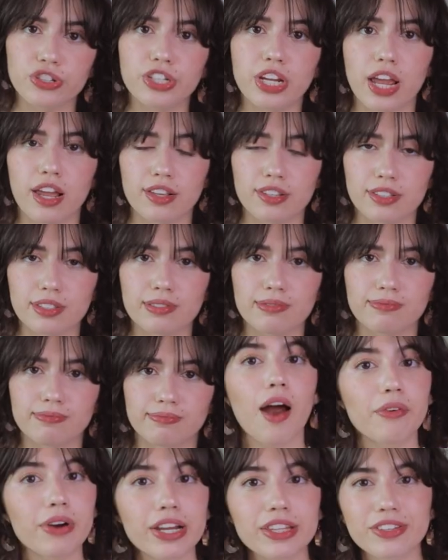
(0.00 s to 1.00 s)
your chance.
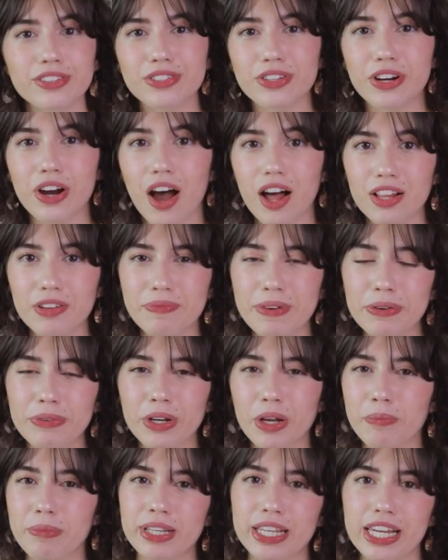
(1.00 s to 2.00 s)
Alright, those are all of my
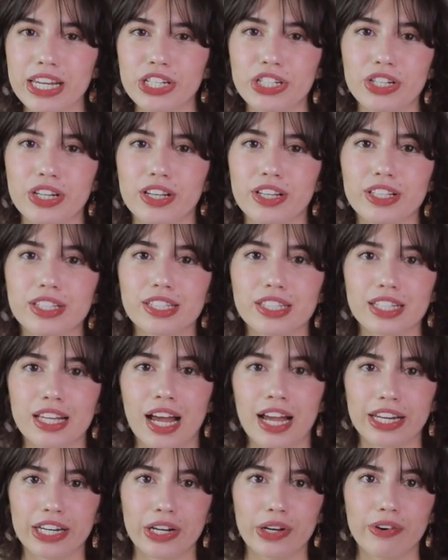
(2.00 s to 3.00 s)
recommendations.
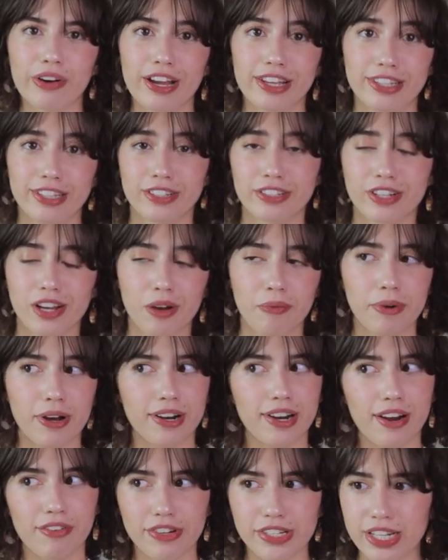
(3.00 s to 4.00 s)
I know I didn't talk
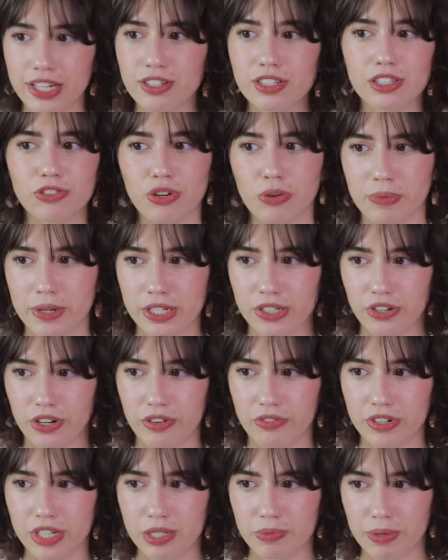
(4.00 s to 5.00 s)
about every single streaming
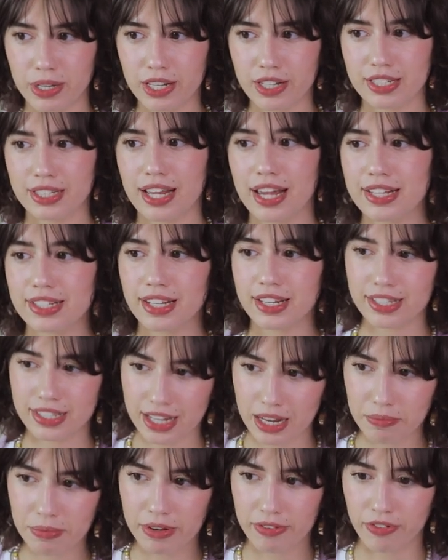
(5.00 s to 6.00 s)
service because as I
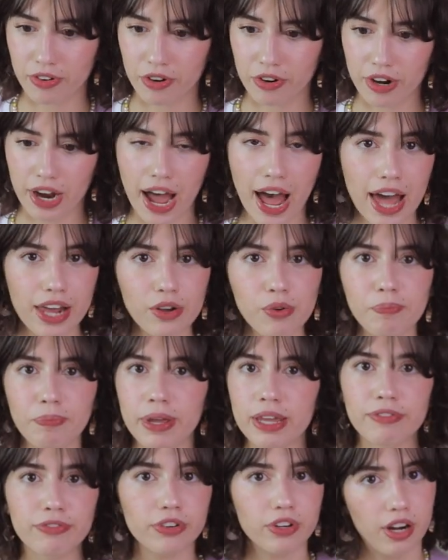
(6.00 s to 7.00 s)
said before, I don't
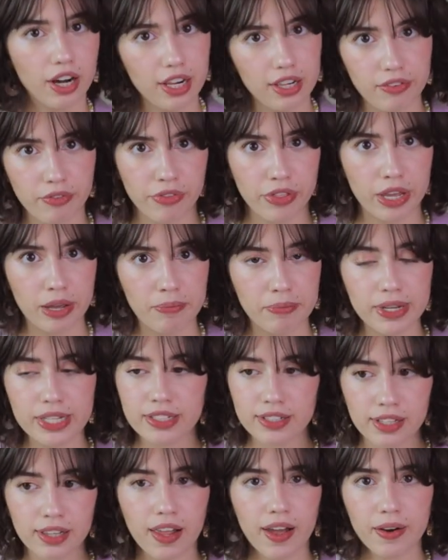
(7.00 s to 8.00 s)
pay for all of them.
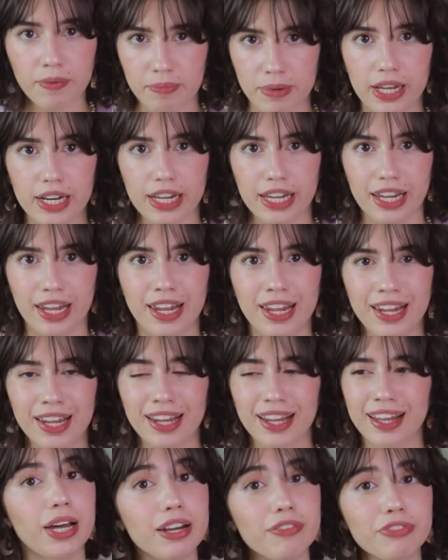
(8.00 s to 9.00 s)
It's a lot of money.
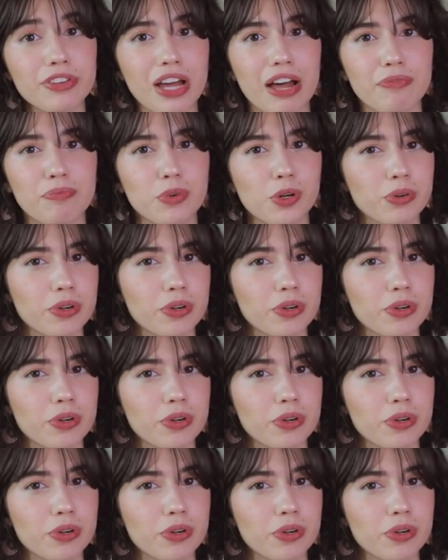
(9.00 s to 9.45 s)
But if you have